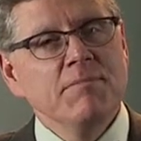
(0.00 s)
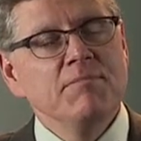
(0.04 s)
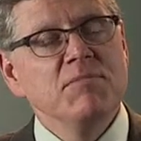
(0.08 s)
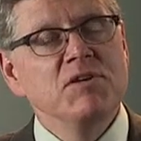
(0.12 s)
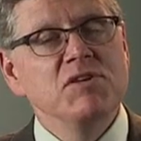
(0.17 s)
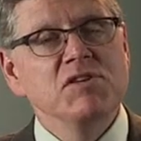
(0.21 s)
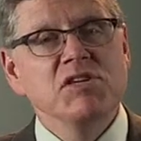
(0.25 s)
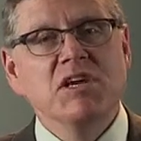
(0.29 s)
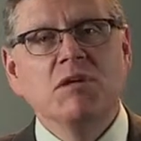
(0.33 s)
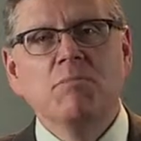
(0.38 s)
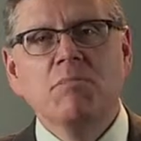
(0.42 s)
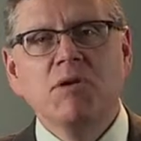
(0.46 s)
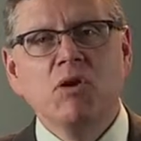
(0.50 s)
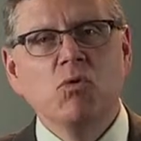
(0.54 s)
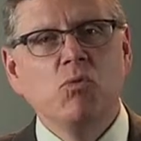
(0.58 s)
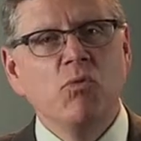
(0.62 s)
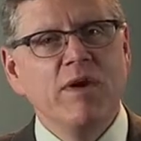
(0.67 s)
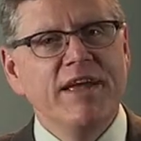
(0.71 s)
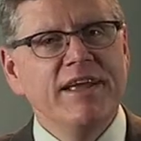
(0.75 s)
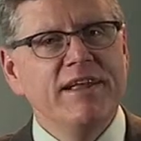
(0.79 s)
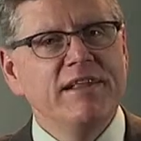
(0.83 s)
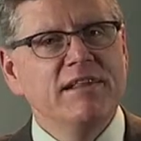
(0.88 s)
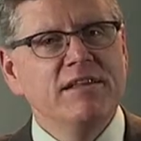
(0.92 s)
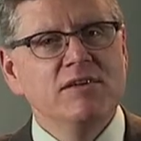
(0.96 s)
This can be
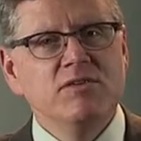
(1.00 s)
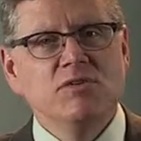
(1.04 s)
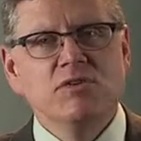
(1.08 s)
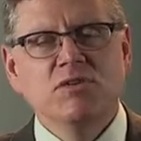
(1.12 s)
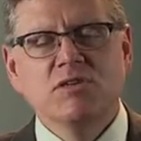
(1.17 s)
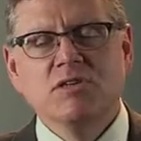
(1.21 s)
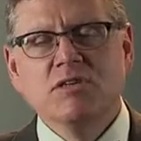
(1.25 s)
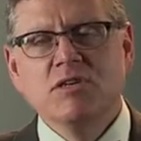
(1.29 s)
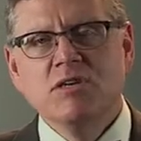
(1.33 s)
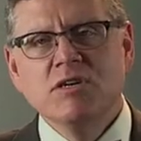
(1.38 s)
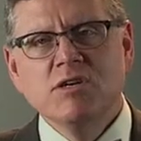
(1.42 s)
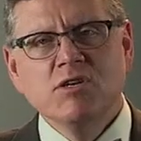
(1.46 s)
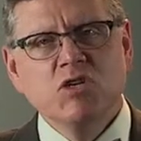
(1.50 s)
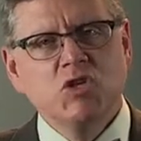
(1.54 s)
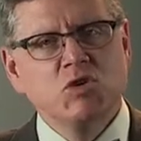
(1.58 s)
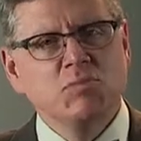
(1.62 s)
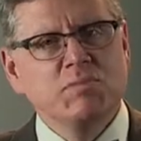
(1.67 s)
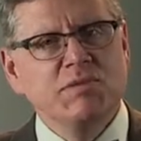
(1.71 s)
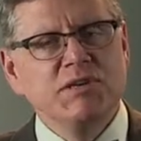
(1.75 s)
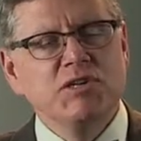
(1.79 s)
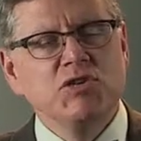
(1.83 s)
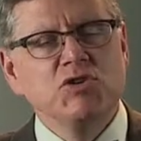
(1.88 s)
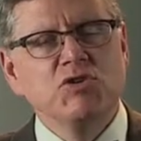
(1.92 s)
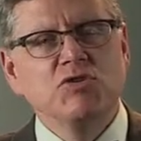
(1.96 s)
weakness,
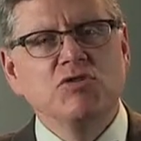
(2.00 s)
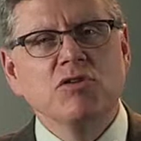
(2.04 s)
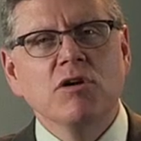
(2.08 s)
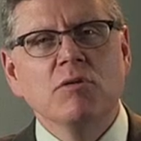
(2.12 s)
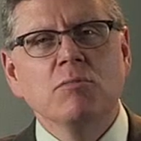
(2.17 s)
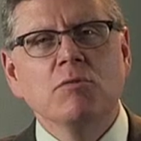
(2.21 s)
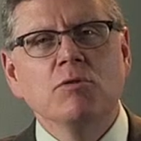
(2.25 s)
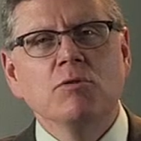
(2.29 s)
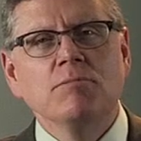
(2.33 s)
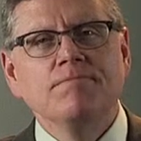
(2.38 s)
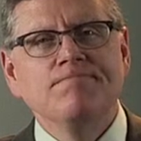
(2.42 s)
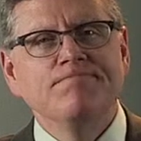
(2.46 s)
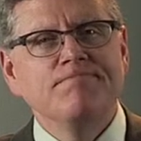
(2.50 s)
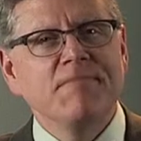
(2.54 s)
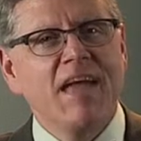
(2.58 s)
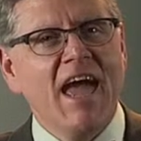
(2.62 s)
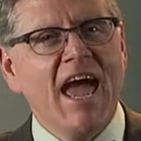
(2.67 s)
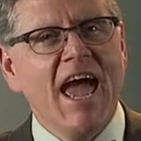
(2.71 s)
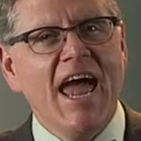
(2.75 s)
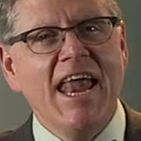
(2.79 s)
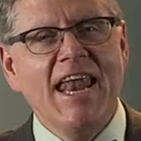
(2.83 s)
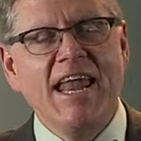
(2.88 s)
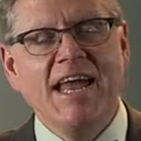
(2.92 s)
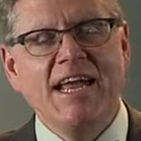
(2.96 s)
speech trouble,
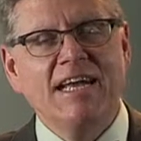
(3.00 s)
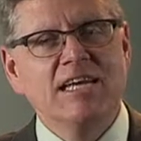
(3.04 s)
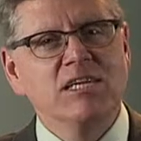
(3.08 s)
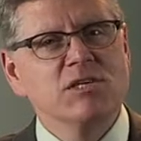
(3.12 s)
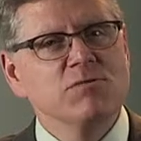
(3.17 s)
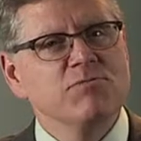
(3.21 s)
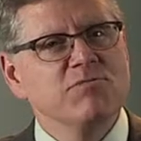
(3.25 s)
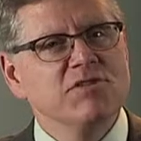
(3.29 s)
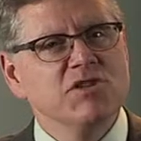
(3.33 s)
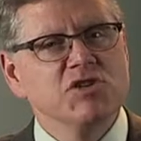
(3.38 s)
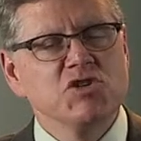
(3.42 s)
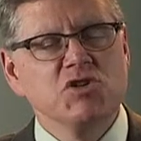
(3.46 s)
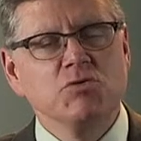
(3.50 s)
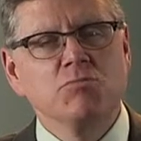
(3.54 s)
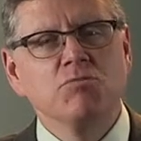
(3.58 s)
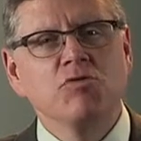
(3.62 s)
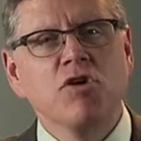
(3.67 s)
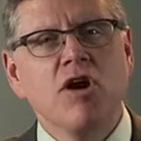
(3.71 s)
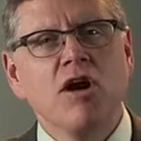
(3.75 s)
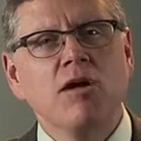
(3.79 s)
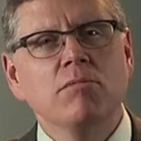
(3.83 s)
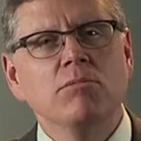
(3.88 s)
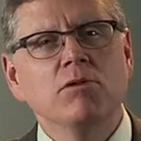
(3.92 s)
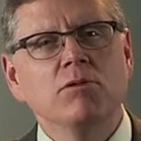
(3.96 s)
headaches, vision
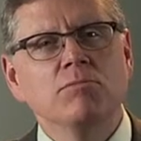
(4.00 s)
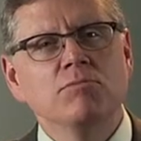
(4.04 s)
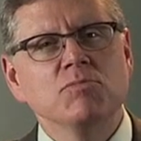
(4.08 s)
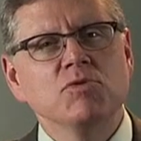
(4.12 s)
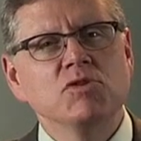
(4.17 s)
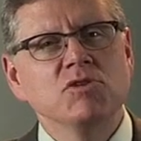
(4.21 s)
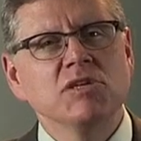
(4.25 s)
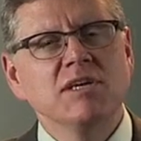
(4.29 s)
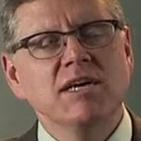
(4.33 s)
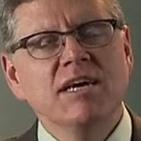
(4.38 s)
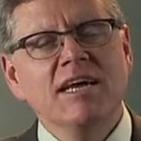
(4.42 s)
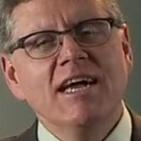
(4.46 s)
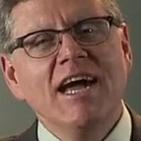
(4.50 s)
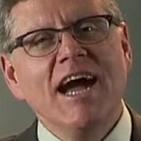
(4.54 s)
problems.